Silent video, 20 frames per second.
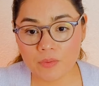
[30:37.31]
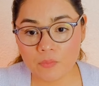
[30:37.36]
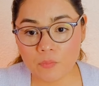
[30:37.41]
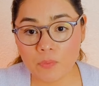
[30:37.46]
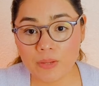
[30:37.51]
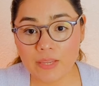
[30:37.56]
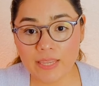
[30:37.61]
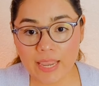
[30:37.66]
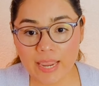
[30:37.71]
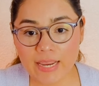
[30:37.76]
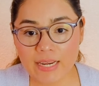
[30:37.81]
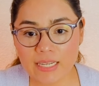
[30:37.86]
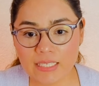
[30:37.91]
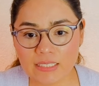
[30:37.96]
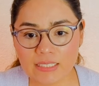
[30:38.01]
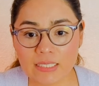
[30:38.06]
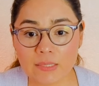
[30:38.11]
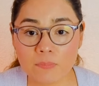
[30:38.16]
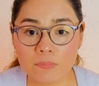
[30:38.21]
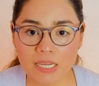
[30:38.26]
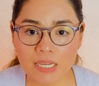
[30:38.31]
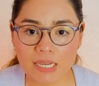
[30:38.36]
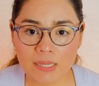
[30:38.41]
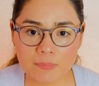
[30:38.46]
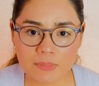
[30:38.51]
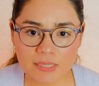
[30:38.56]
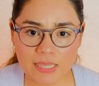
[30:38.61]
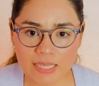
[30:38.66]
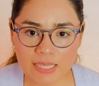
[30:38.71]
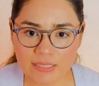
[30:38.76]
We gain it.
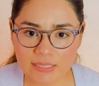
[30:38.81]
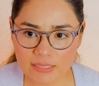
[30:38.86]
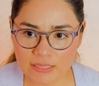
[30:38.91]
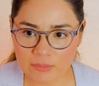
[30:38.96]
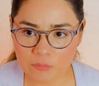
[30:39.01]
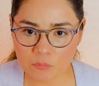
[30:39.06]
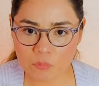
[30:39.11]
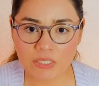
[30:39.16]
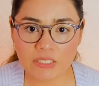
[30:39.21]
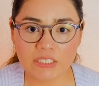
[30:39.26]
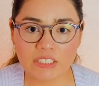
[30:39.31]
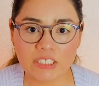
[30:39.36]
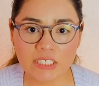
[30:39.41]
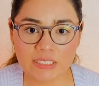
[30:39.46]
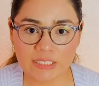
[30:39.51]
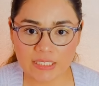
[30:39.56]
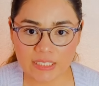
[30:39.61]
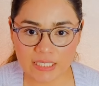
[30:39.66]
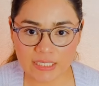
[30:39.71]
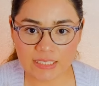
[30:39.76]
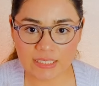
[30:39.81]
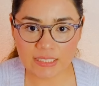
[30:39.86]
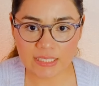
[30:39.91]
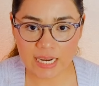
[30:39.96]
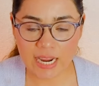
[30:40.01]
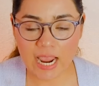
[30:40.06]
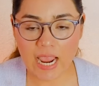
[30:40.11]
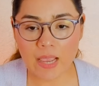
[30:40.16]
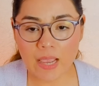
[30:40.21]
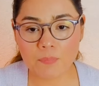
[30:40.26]
Sometimes that's what just needs
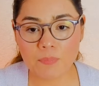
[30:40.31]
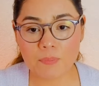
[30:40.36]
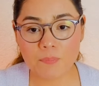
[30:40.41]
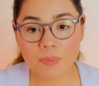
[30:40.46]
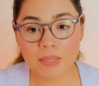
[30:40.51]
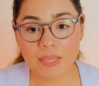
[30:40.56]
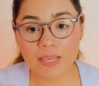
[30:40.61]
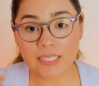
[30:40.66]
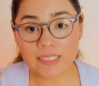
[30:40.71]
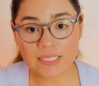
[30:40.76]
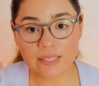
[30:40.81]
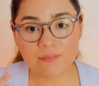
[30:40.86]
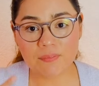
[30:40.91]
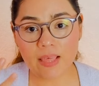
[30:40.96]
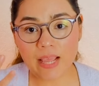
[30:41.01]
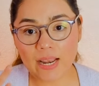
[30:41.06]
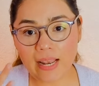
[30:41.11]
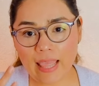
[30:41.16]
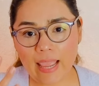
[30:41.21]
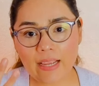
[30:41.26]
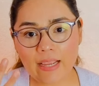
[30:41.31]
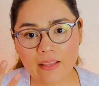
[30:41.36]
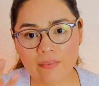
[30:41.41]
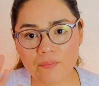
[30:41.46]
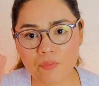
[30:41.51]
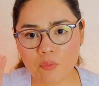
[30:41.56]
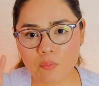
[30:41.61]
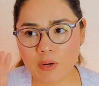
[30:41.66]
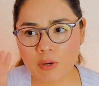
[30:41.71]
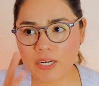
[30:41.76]
to happen because of that lack
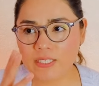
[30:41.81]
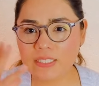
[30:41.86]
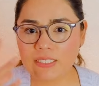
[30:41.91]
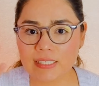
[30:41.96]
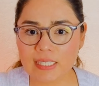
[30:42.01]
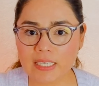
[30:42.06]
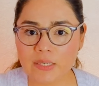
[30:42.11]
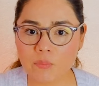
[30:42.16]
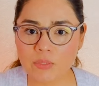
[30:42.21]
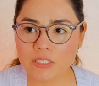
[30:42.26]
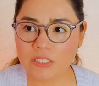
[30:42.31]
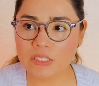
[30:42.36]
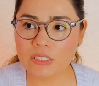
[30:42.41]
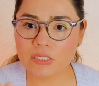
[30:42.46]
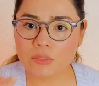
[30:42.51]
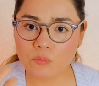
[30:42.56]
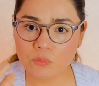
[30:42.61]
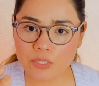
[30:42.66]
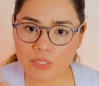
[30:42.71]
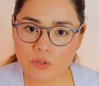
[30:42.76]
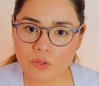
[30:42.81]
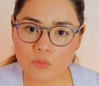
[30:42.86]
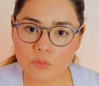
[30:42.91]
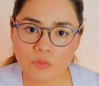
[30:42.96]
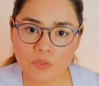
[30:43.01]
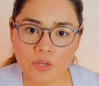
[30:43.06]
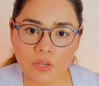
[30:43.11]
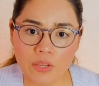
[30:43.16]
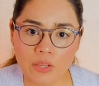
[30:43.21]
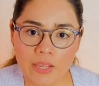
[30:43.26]
of awareness. Like we
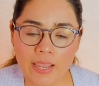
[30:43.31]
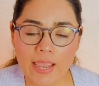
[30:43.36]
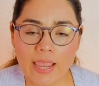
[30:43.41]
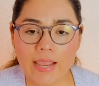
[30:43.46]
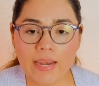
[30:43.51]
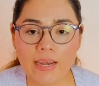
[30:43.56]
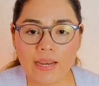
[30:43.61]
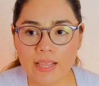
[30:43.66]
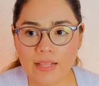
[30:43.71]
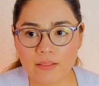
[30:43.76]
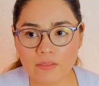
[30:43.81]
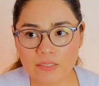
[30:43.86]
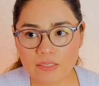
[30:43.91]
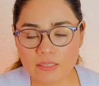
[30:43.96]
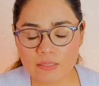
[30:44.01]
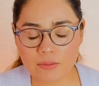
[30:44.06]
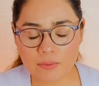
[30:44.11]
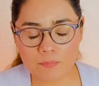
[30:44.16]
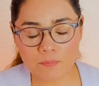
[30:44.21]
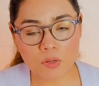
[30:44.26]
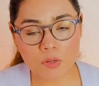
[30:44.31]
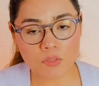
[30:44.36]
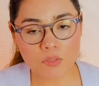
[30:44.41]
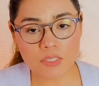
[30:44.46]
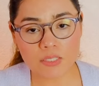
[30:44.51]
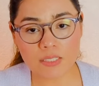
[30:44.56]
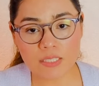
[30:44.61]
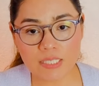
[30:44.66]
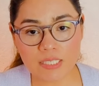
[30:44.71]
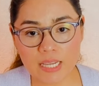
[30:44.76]
don't, and
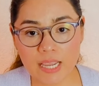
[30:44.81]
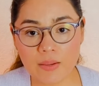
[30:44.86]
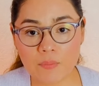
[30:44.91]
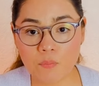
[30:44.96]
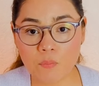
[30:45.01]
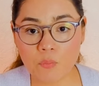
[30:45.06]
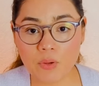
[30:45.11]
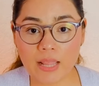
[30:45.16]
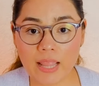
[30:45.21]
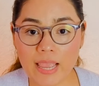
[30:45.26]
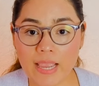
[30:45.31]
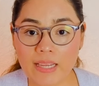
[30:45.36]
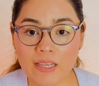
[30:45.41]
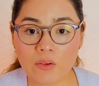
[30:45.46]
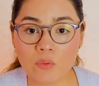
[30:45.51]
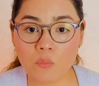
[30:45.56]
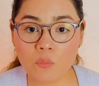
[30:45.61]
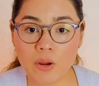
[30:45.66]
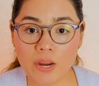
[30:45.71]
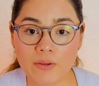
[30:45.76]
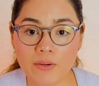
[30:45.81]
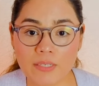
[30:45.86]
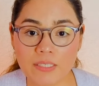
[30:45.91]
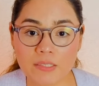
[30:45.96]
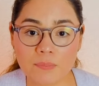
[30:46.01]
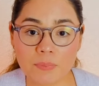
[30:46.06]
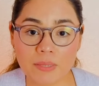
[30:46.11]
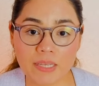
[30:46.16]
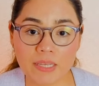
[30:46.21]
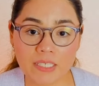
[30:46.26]
most of the time we lack
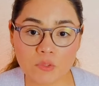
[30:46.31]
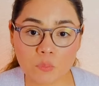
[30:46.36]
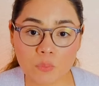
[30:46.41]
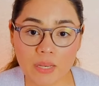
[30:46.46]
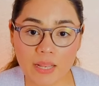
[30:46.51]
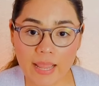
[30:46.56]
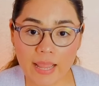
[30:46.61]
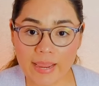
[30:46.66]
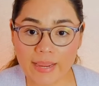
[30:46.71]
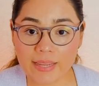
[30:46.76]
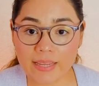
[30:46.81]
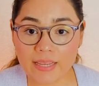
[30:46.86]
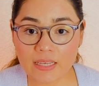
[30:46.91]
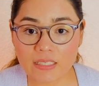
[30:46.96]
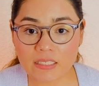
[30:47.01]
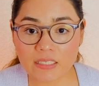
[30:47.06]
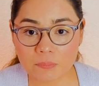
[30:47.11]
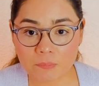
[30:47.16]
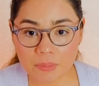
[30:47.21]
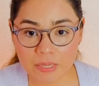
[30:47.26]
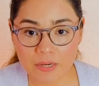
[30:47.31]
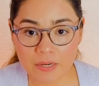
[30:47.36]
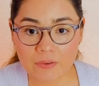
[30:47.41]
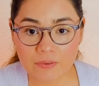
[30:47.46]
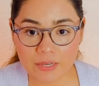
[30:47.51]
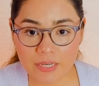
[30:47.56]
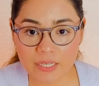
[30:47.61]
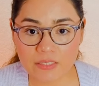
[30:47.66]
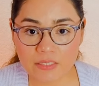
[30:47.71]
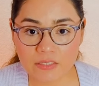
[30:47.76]
awareness because we lack
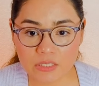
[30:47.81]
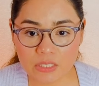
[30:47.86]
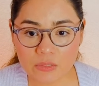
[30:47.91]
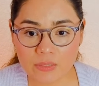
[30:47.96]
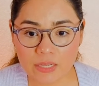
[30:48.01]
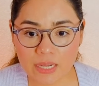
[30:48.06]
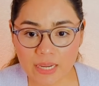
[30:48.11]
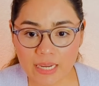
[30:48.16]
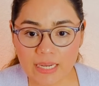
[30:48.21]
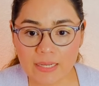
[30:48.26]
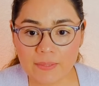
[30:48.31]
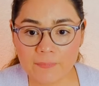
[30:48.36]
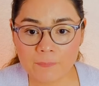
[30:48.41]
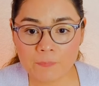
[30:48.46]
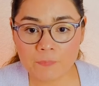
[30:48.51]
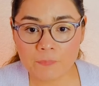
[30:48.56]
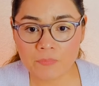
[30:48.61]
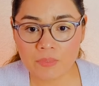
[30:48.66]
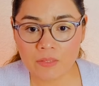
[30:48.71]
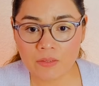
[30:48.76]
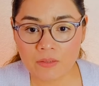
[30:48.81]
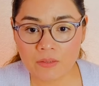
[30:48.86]
experience, okay?